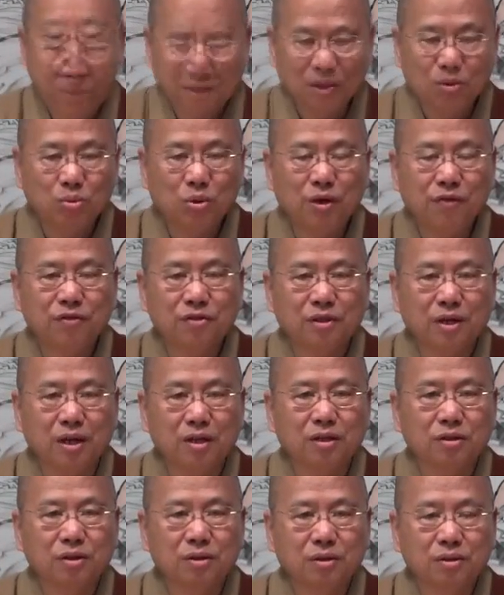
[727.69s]
The wave
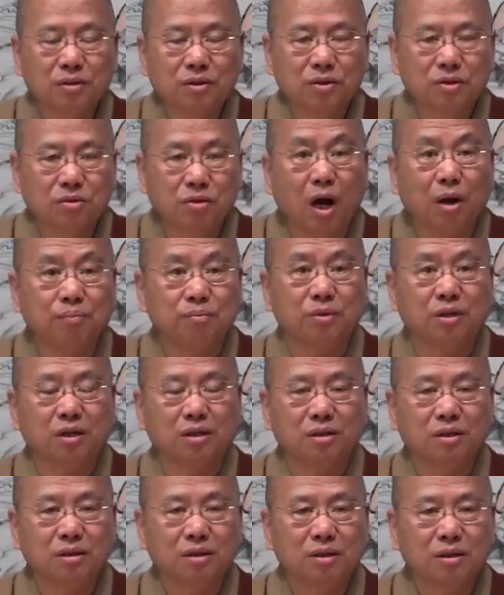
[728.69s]
says, stopped
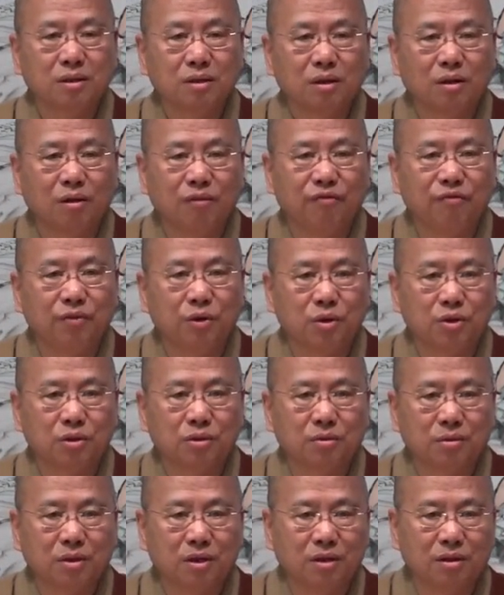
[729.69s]
it,
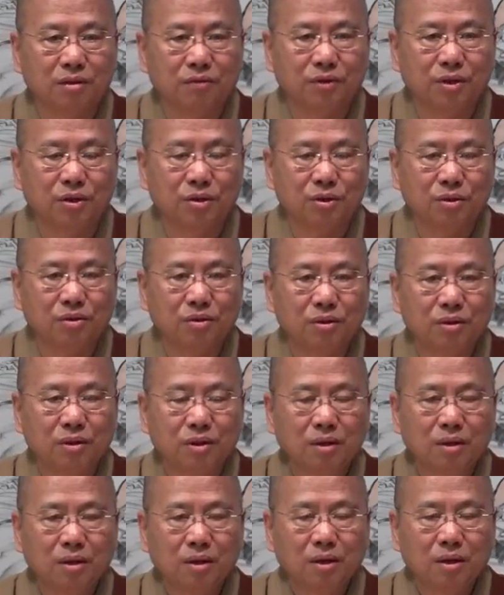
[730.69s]
confused individual.
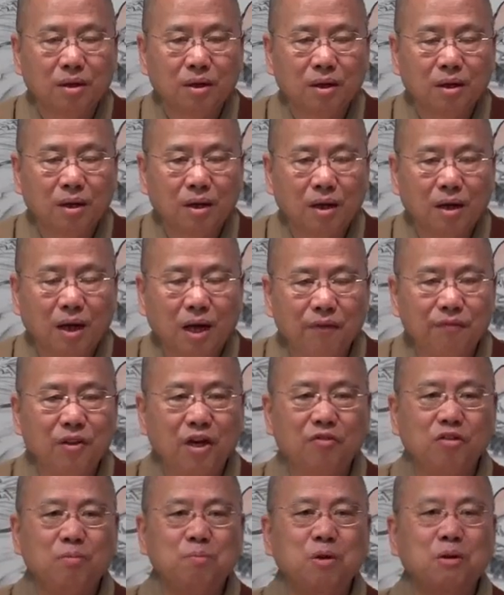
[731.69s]
I've
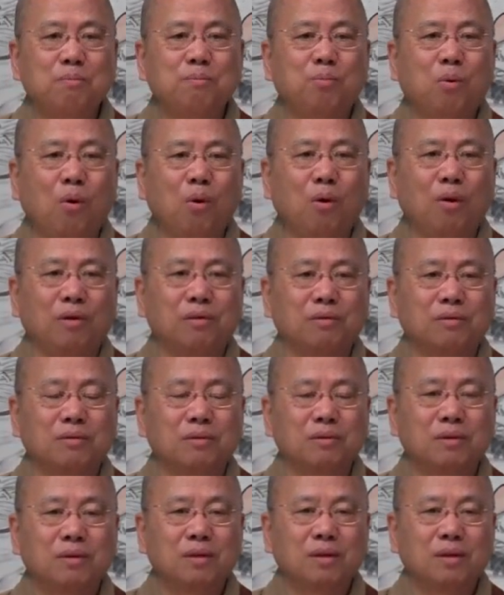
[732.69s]
never been born.